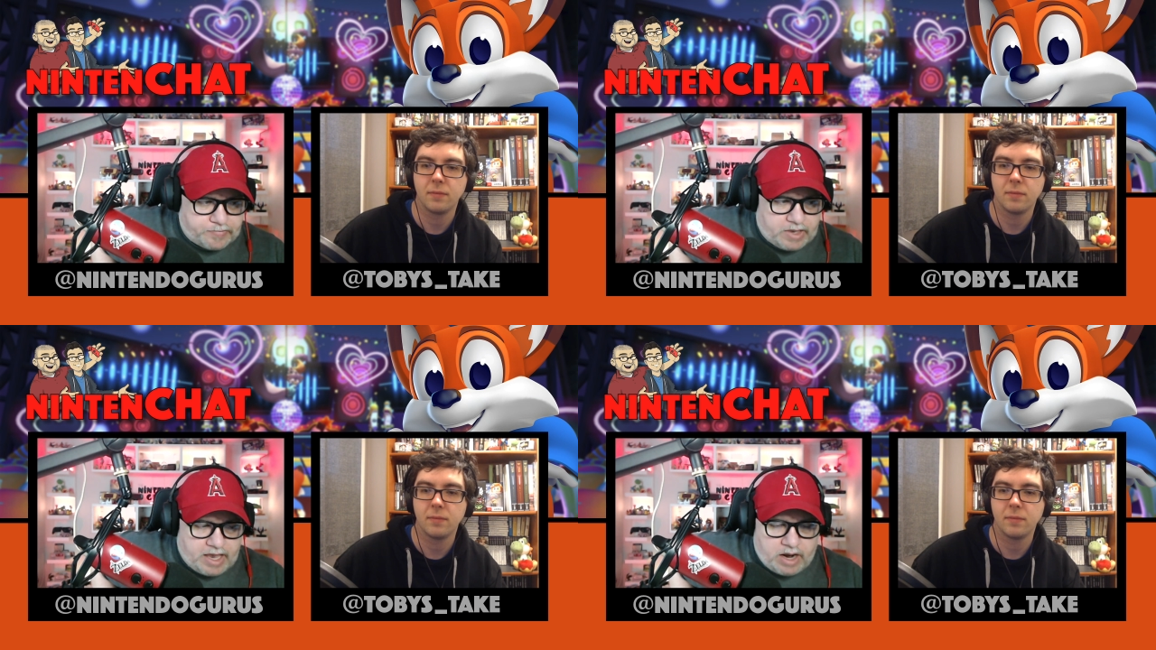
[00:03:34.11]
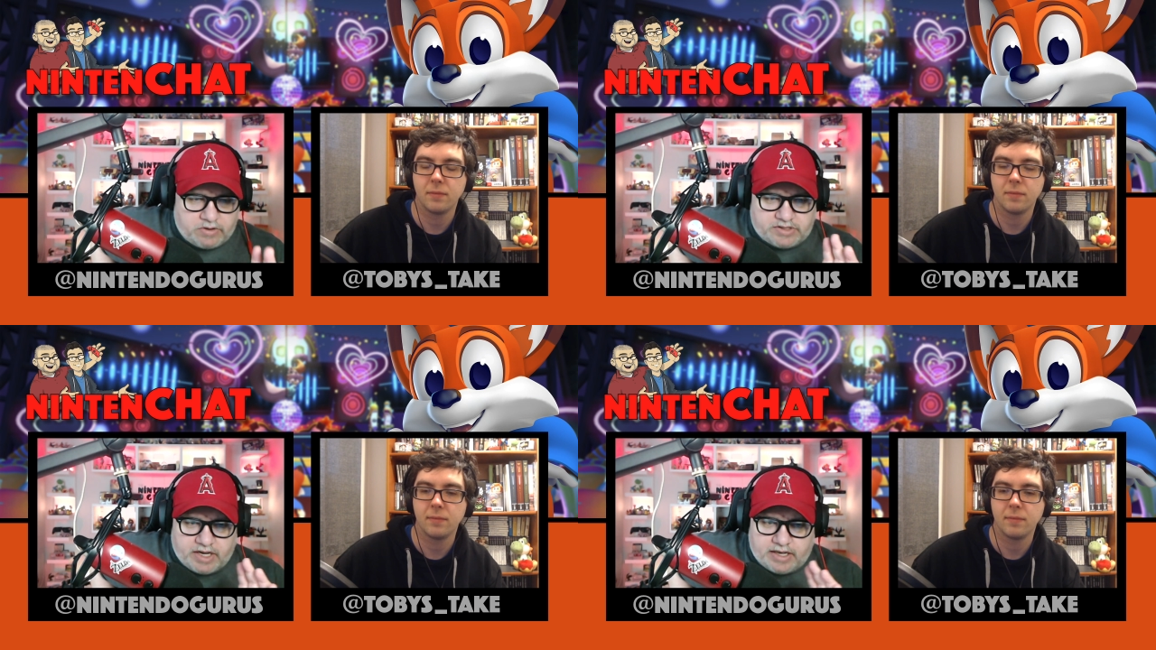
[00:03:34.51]
Speaker 1: and I
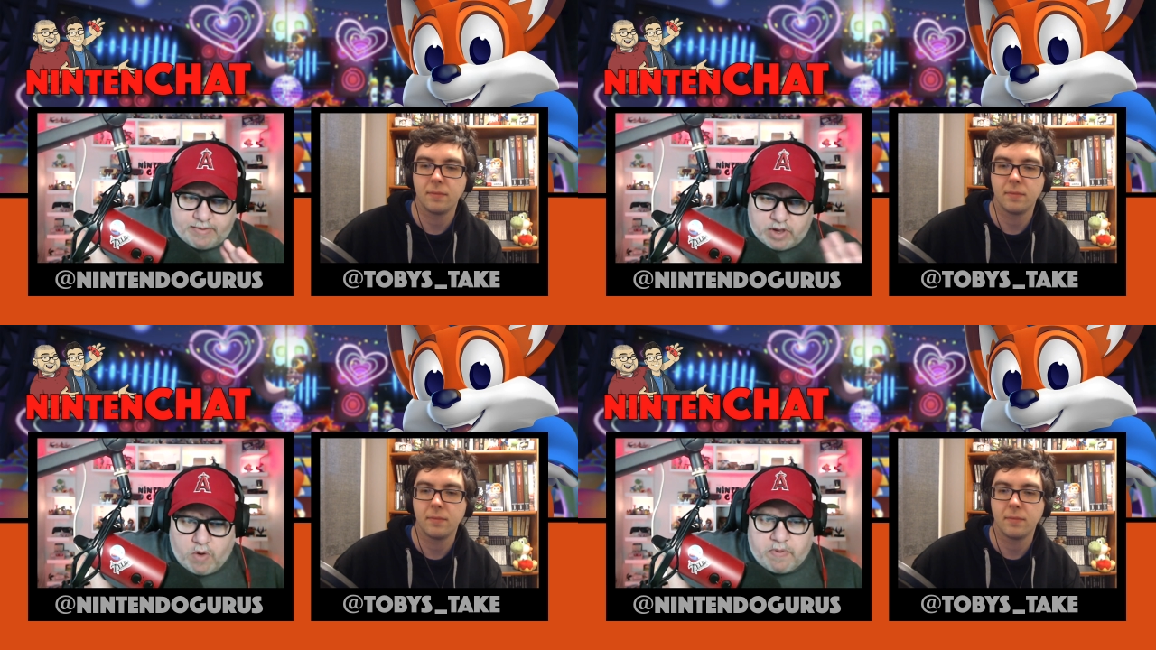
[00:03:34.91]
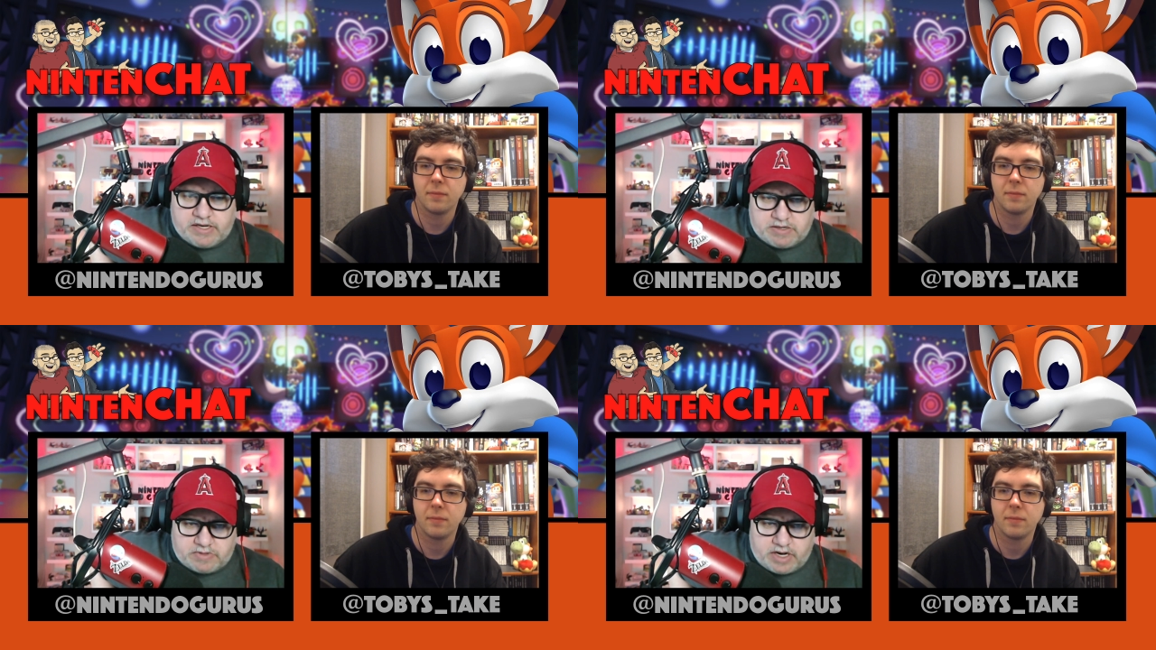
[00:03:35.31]
was like, let me go play
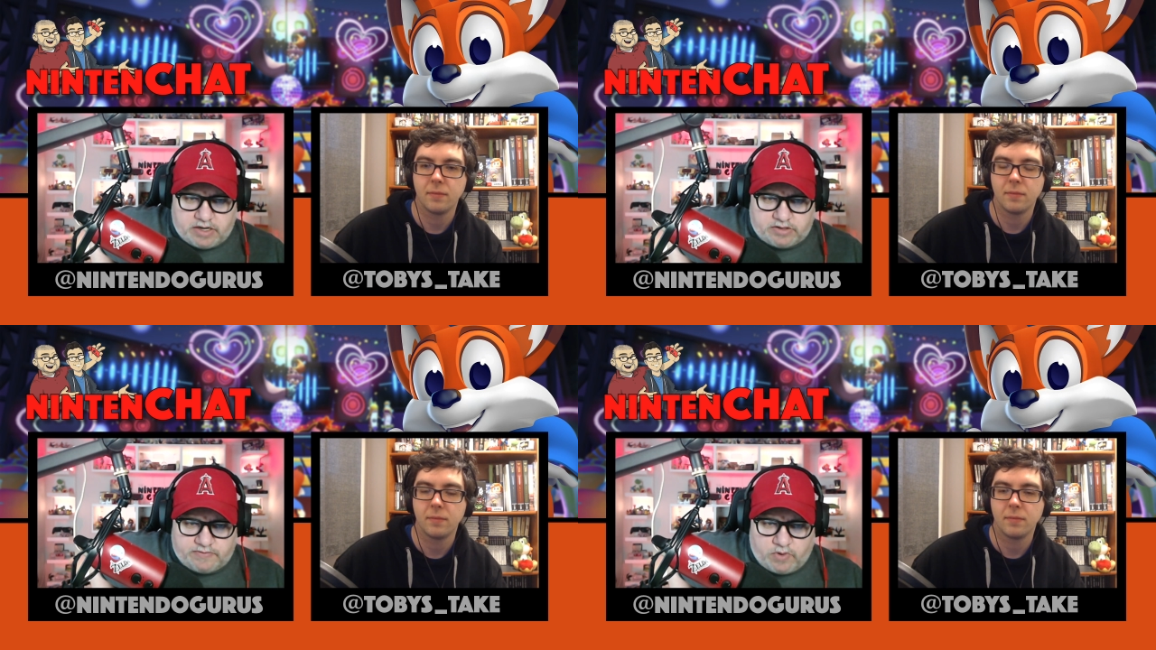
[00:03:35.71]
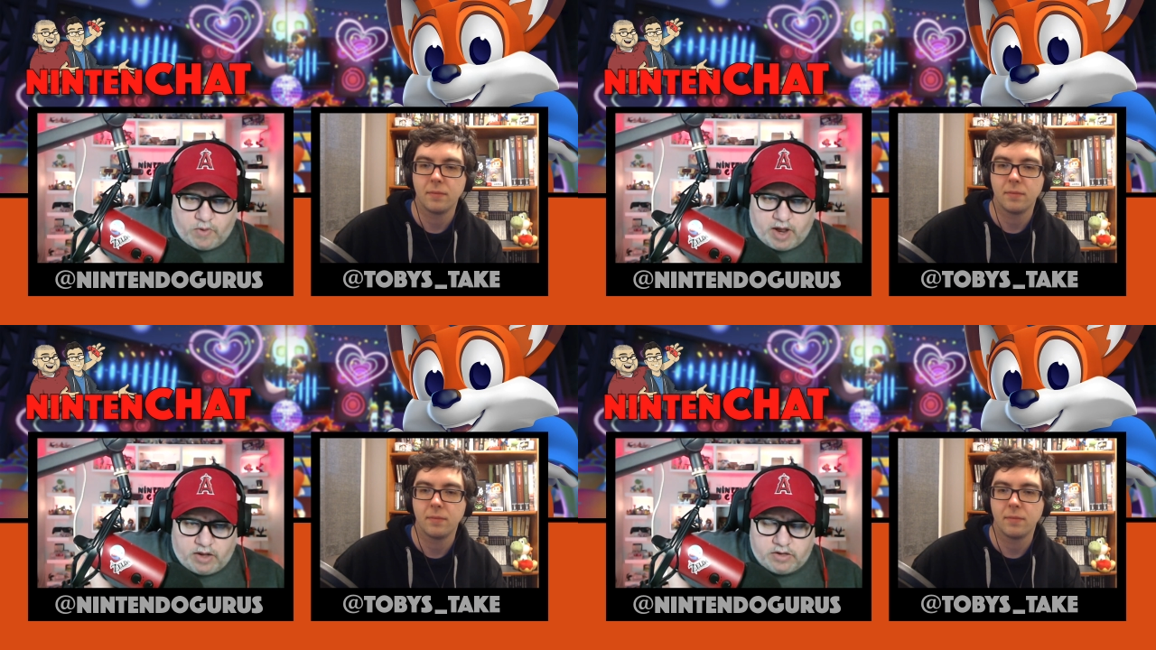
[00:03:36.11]
something else for a
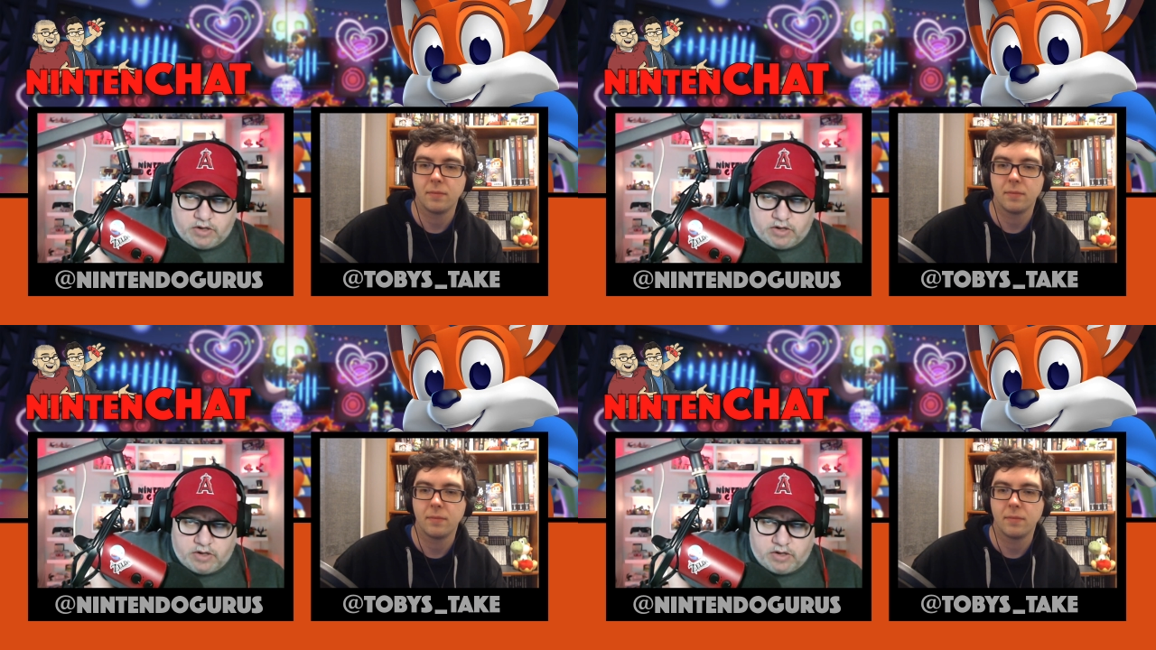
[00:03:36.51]
while.